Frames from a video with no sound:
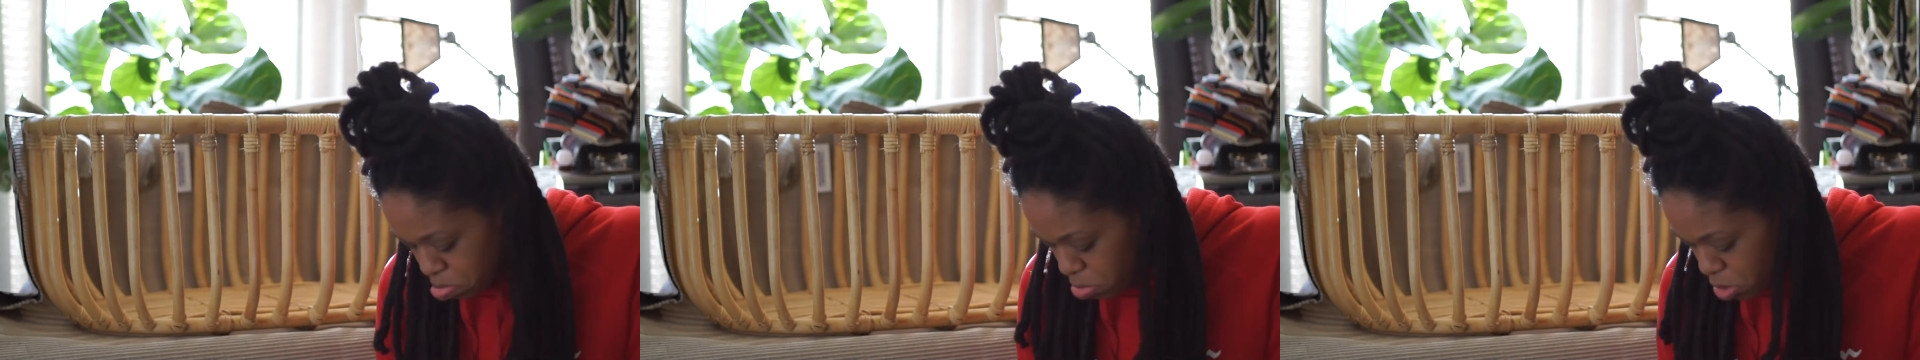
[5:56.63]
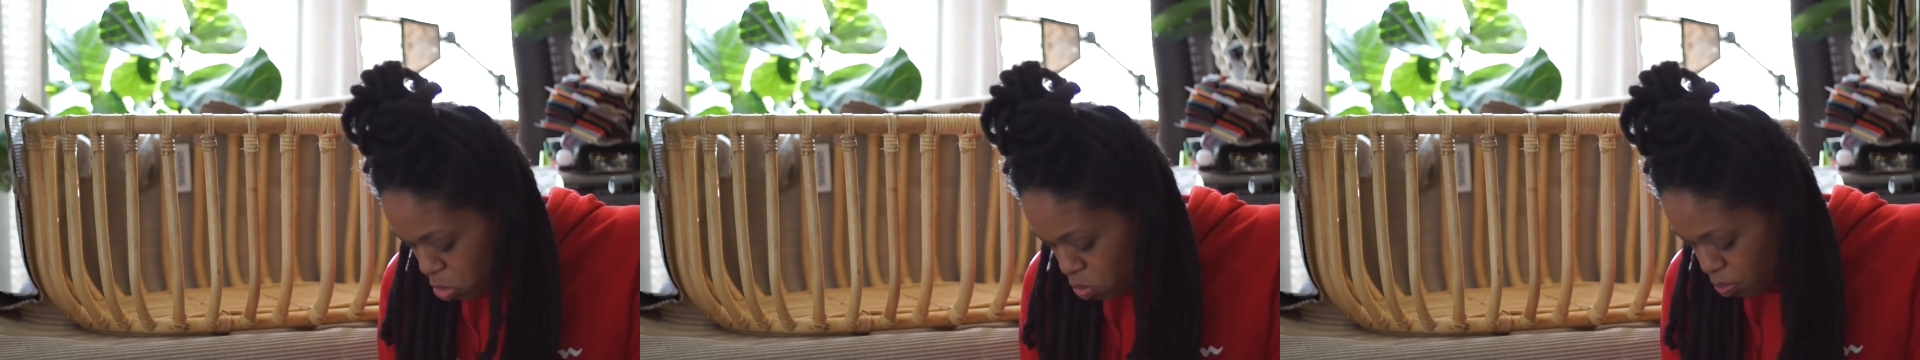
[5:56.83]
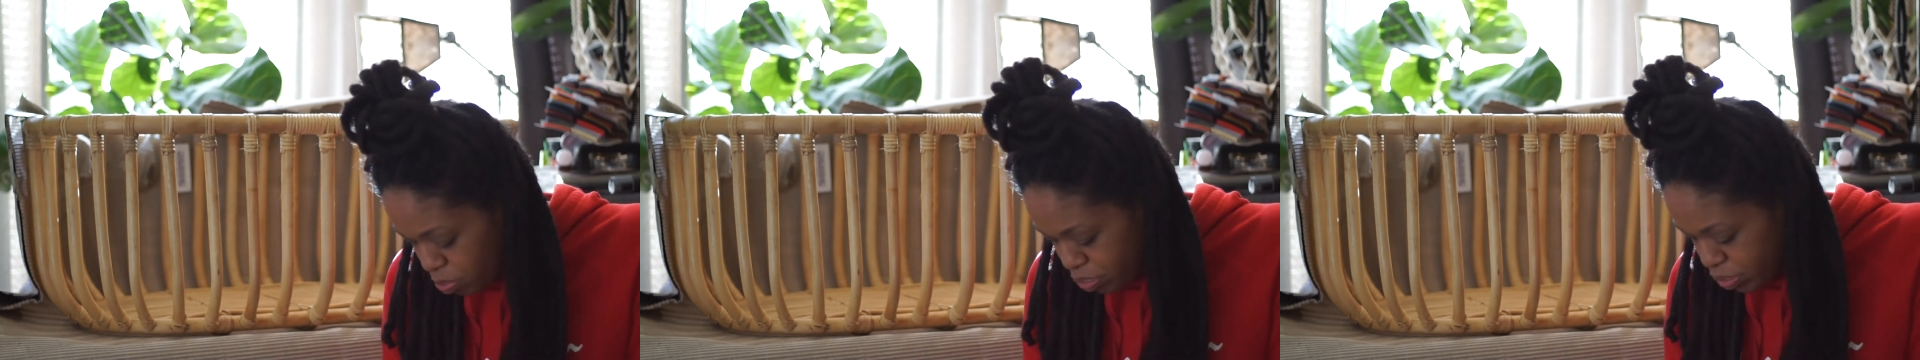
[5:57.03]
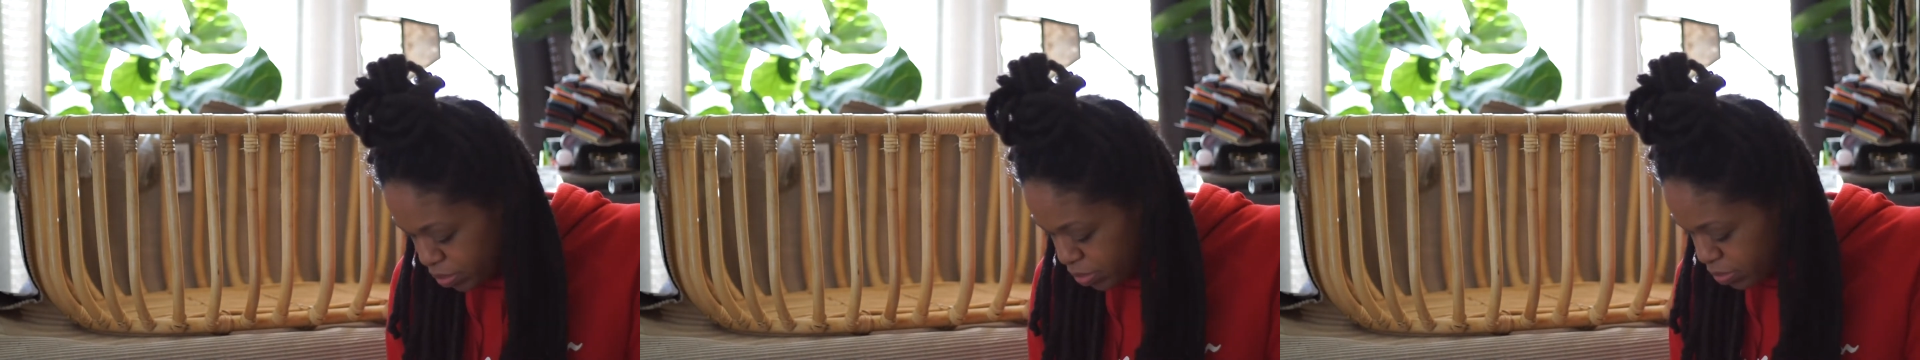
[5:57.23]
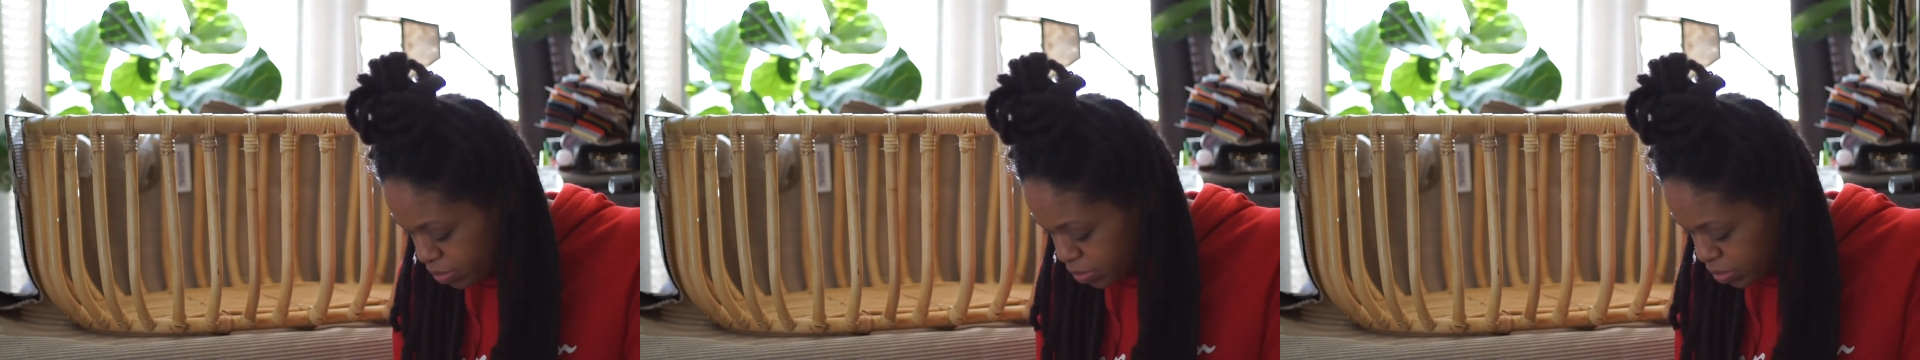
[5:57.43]
Nope.
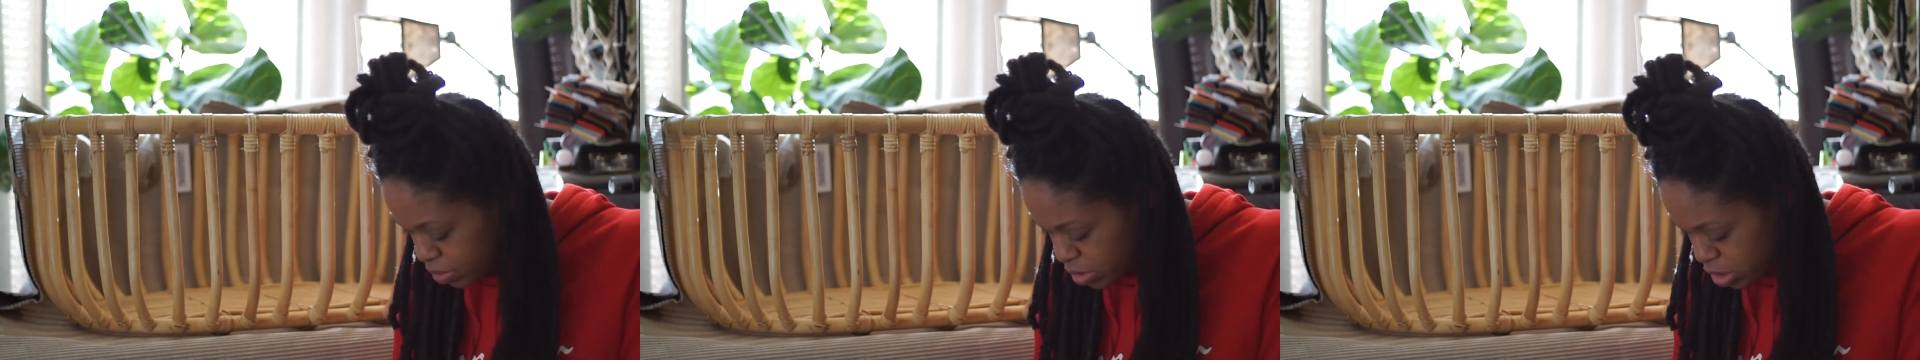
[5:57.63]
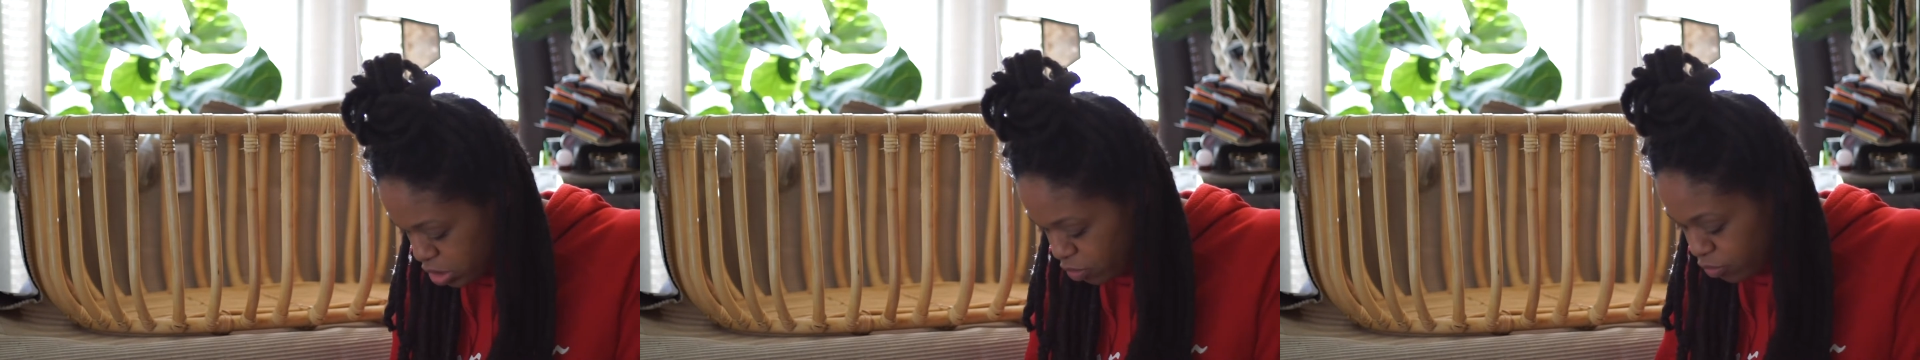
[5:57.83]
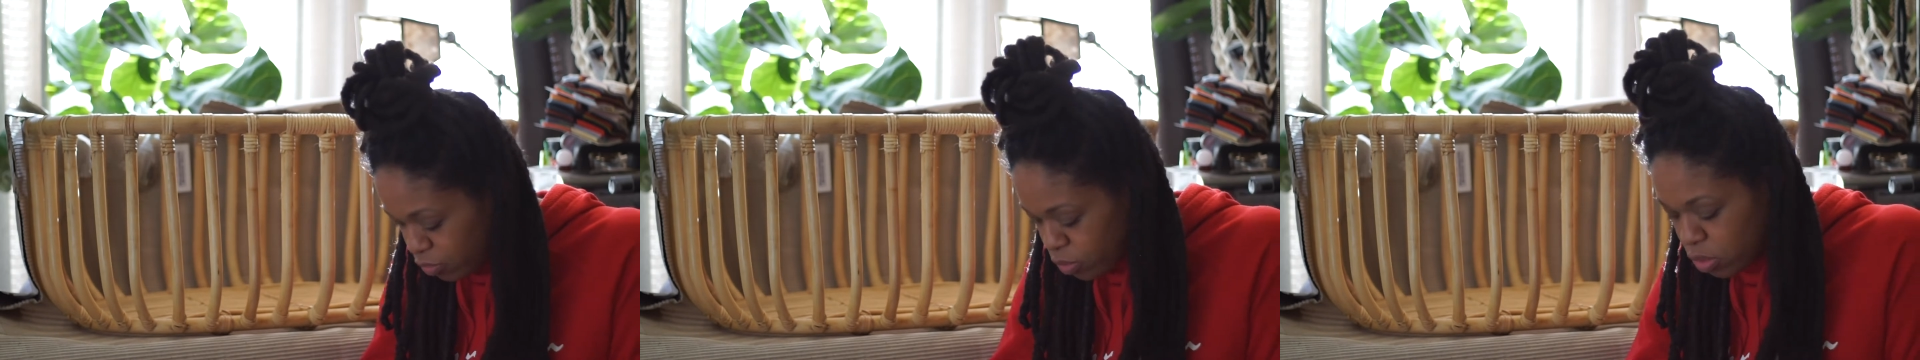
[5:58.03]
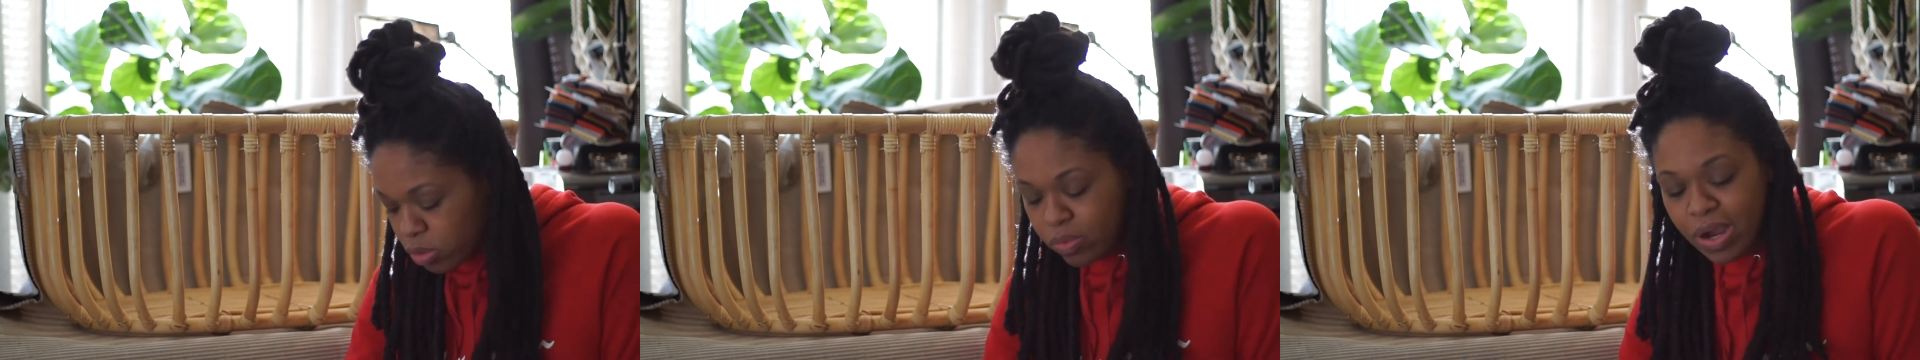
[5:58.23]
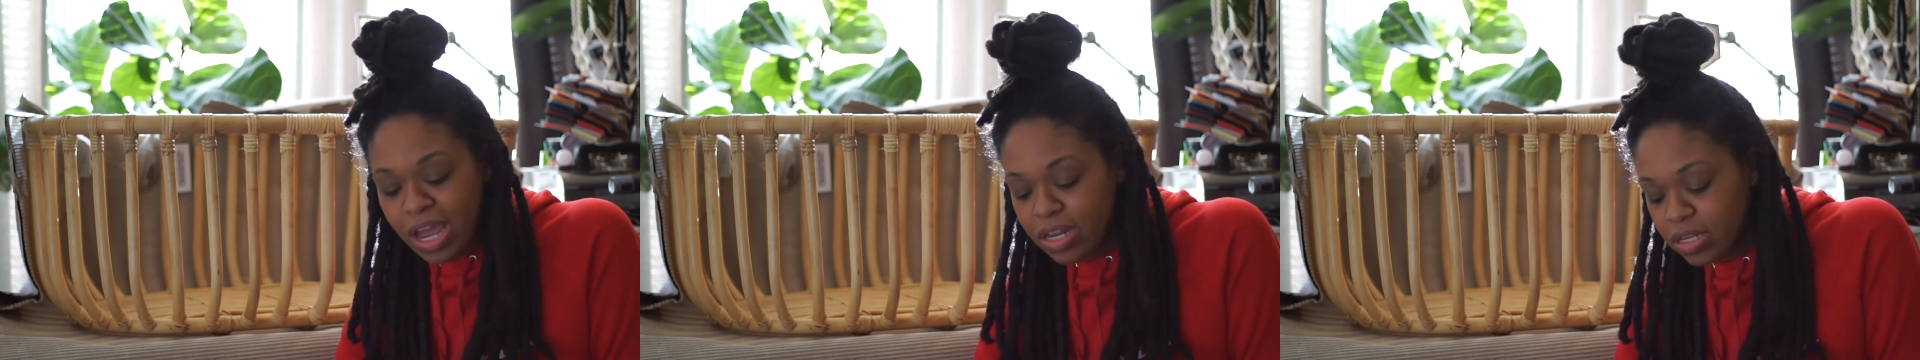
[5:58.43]
It's a full
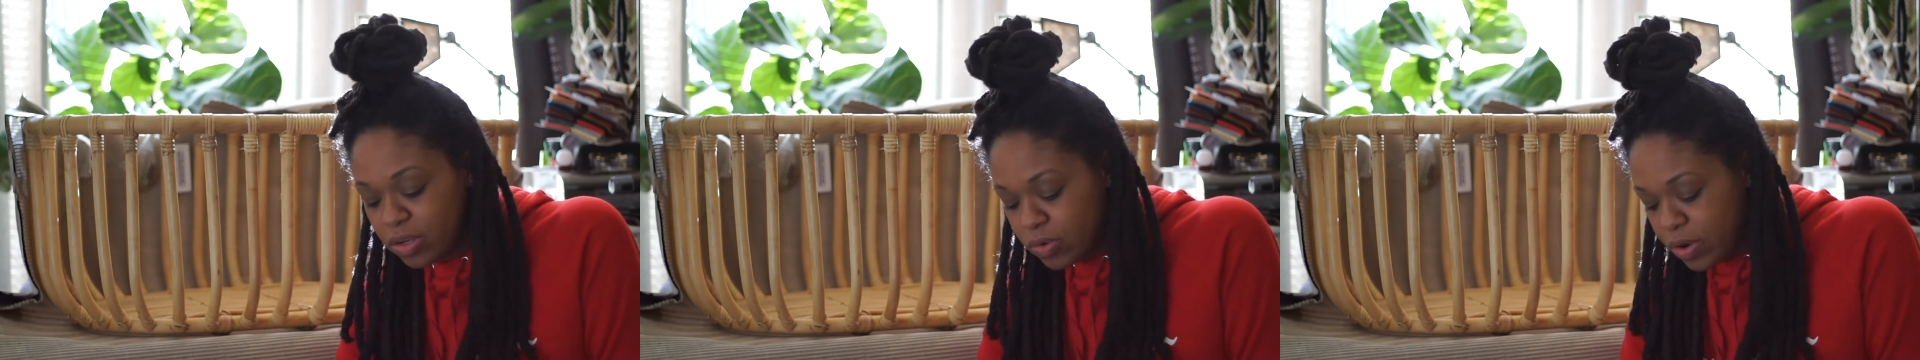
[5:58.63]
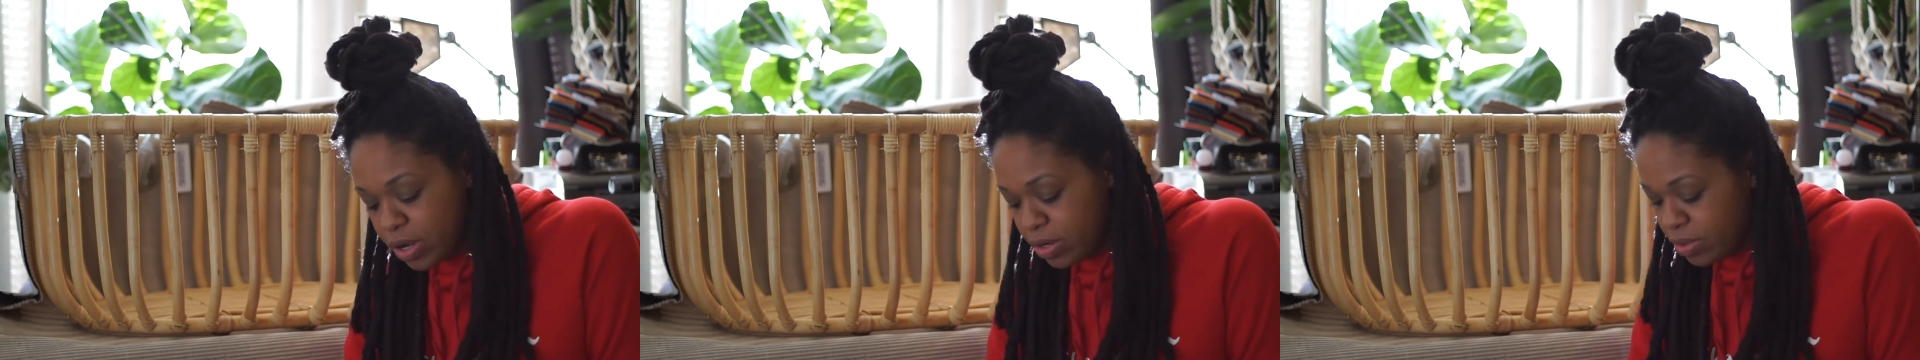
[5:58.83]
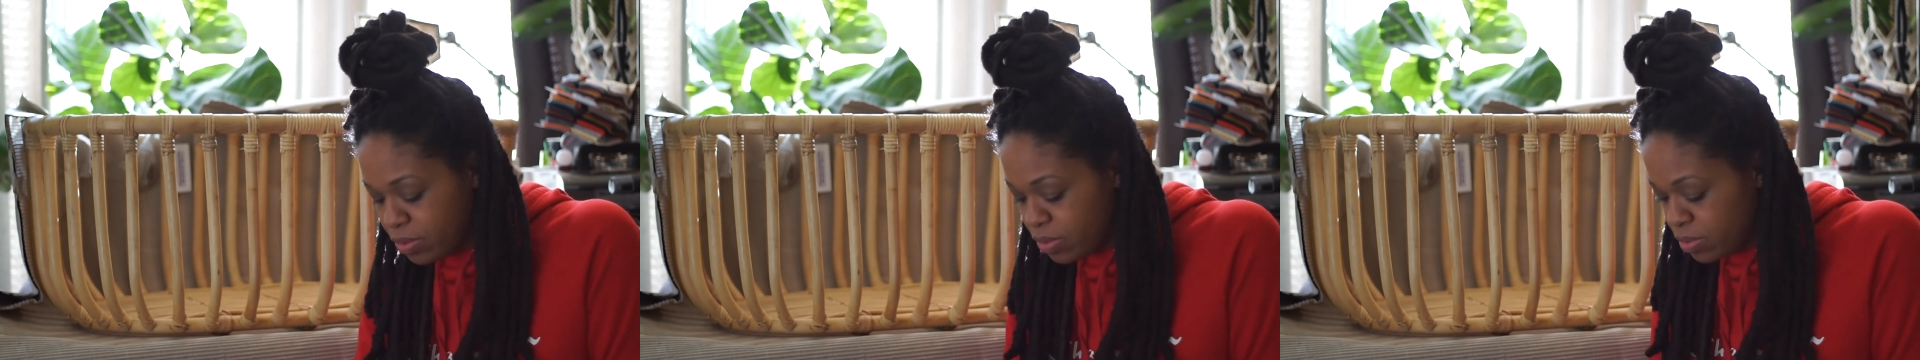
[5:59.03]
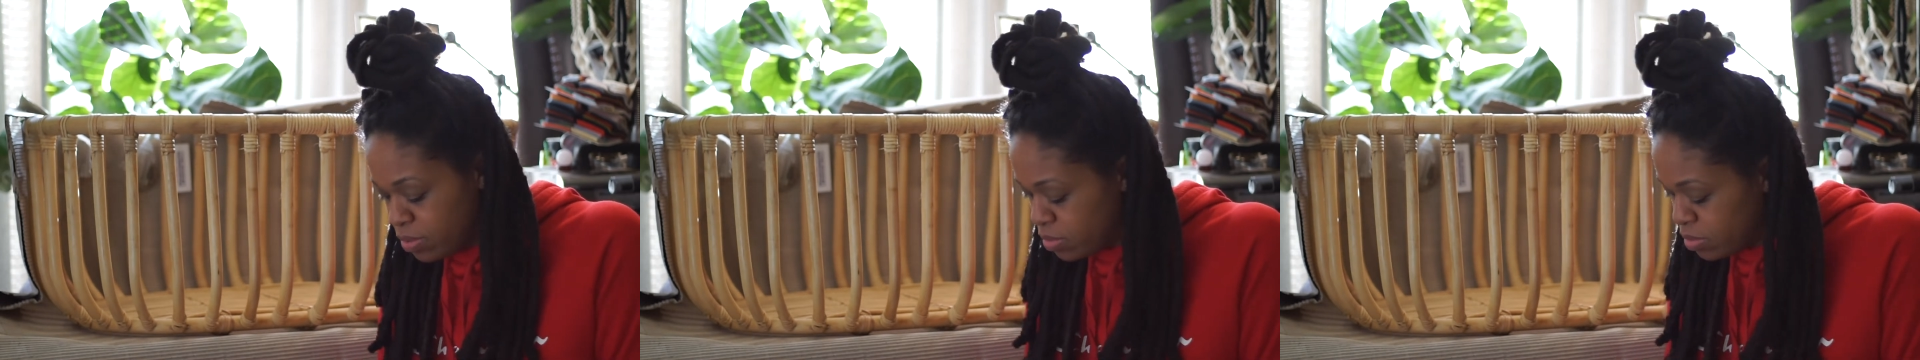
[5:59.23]
rattan cradle.